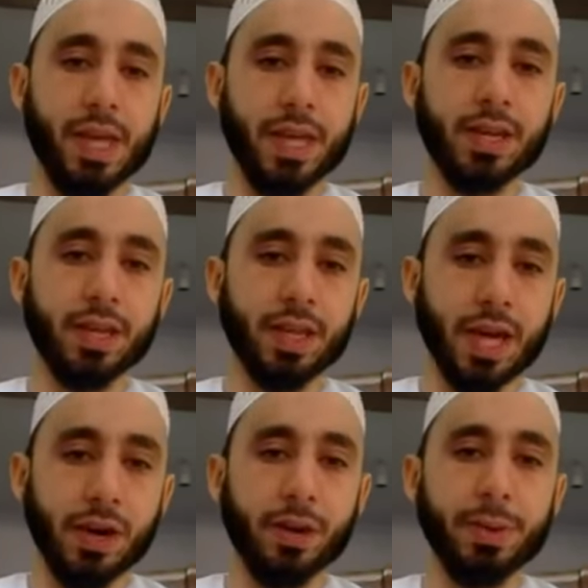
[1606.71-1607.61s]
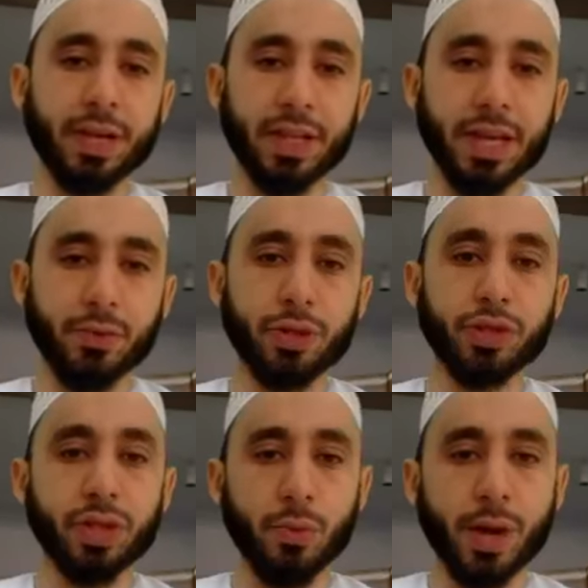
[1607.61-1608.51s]
in the Arabic
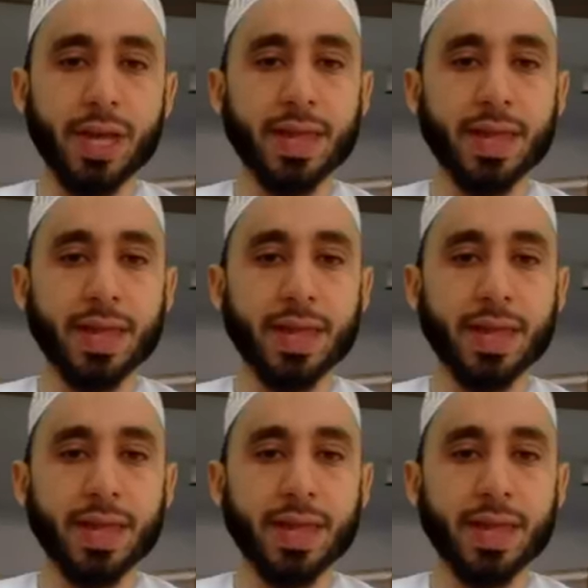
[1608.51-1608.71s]
language and the way